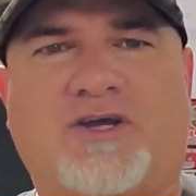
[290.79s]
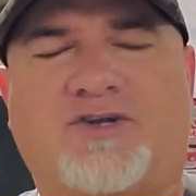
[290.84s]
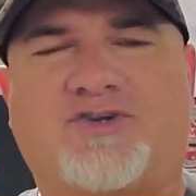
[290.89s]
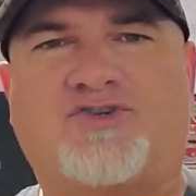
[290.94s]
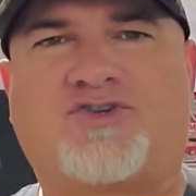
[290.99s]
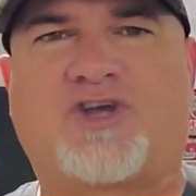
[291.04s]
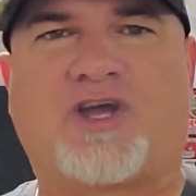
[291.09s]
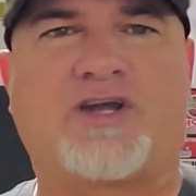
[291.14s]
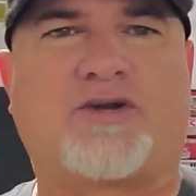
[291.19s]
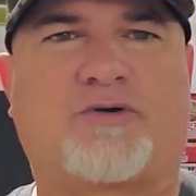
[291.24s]

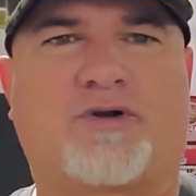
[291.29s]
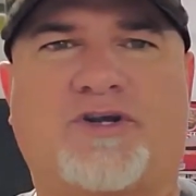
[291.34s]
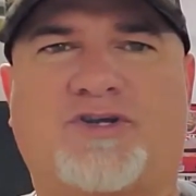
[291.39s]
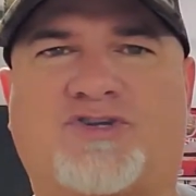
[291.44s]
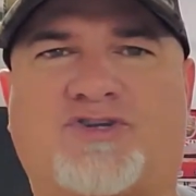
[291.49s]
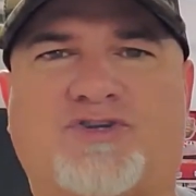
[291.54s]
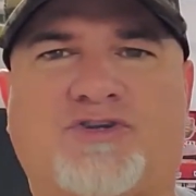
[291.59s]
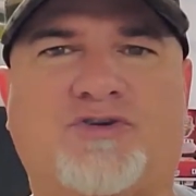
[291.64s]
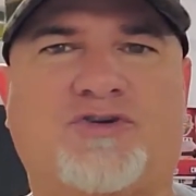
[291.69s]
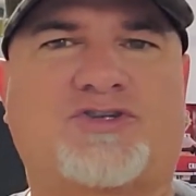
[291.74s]

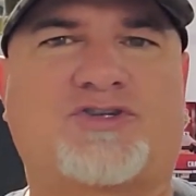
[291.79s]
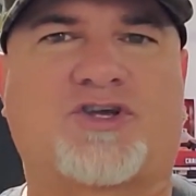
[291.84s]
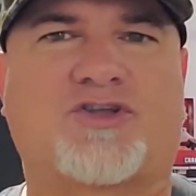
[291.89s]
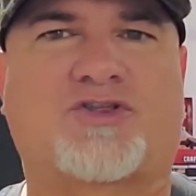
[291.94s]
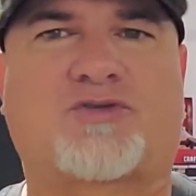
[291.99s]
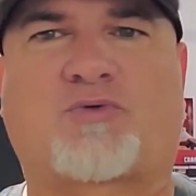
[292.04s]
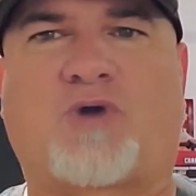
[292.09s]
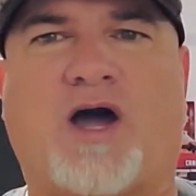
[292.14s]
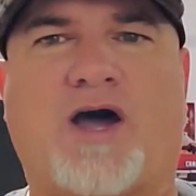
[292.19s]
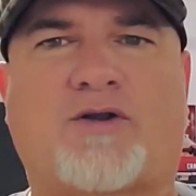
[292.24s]
generous use of
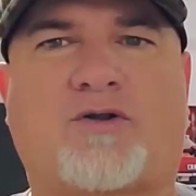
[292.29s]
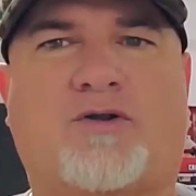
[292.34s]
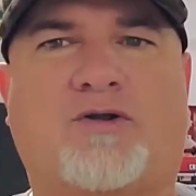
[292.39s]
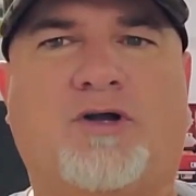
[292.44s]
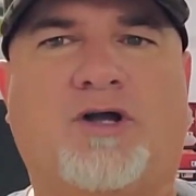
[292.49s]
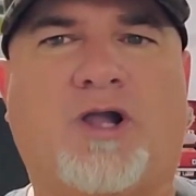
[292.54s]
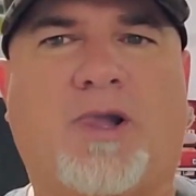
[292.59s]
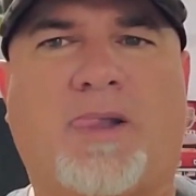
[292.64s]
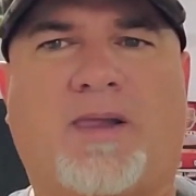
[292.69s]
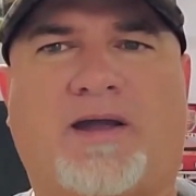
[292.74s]

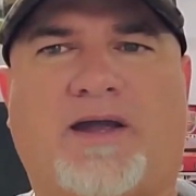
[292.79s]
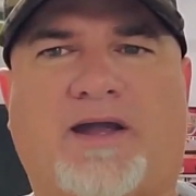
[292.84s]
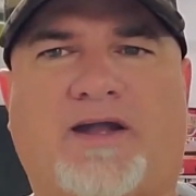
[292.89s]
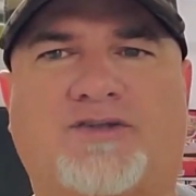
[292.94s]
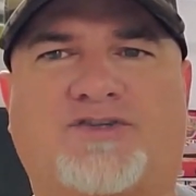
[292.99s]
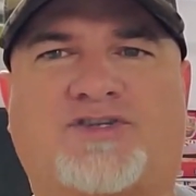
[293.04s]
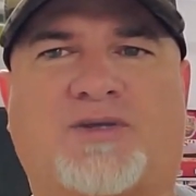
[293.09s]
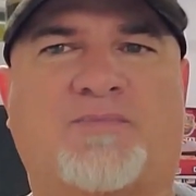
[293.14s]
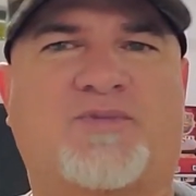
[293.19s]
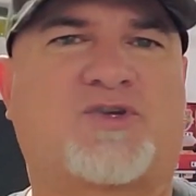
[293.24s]
throttle,
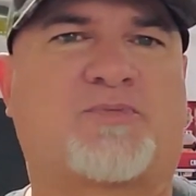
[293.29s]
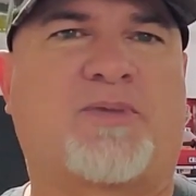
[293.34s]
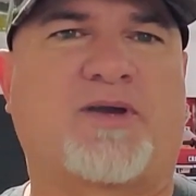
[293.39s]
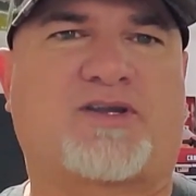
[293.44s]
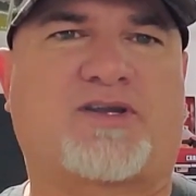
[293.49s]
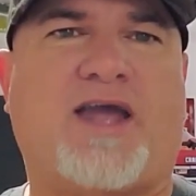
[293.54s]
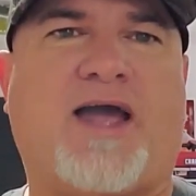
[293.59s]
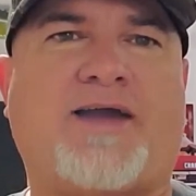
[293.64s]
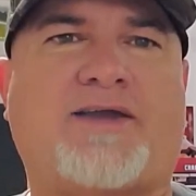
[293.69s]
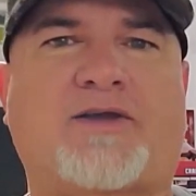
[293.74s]
and some
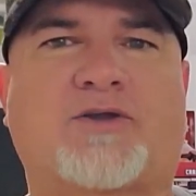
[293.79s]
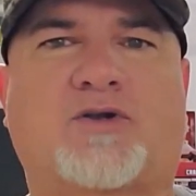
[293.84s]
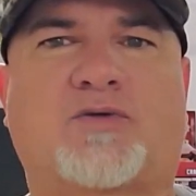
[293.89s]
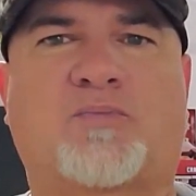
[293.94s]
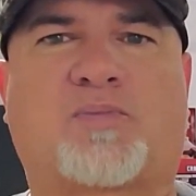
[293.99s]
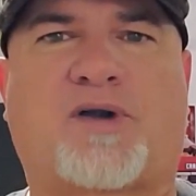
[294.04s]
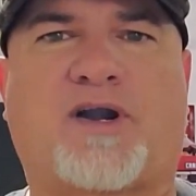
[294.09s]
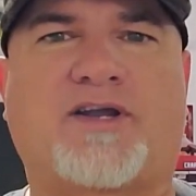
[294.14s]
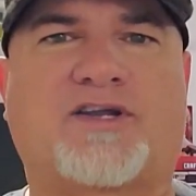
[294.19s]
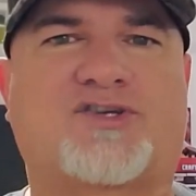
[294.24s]
spectacular
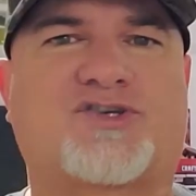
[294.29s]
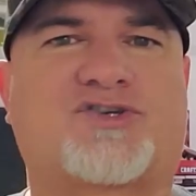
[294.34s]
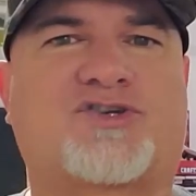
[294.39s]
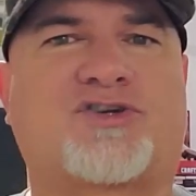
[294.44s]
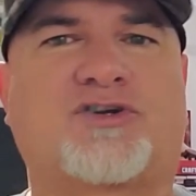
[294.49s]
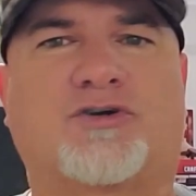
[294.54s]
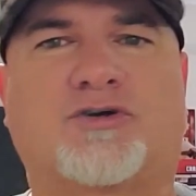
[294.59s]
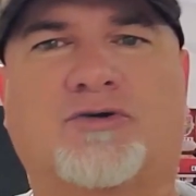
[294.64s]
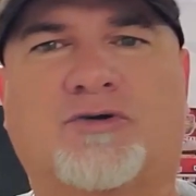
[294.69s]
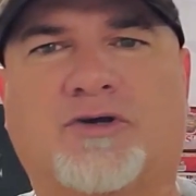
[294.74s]
brakes
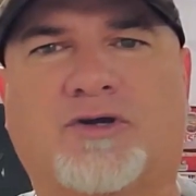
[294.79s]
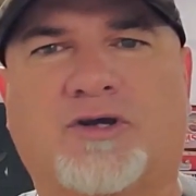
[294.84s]
too.